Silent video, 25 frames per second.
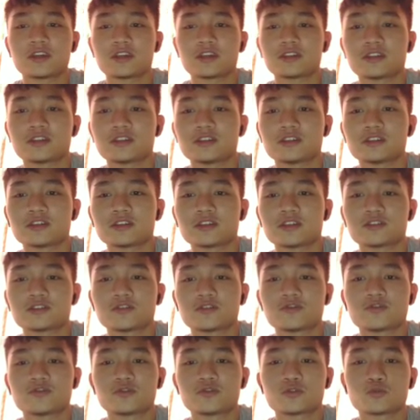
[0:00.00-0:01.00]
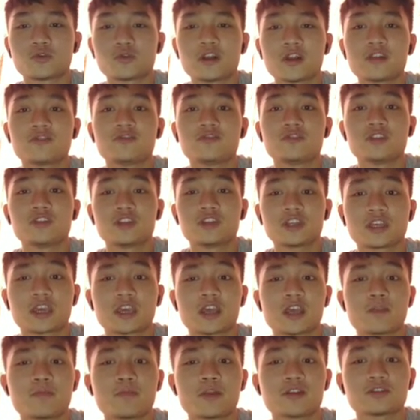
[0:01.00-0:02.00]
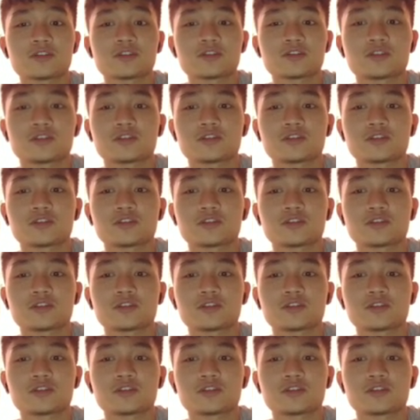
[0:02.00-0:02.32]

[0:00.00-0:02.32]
at a distance of 12 nautical miles.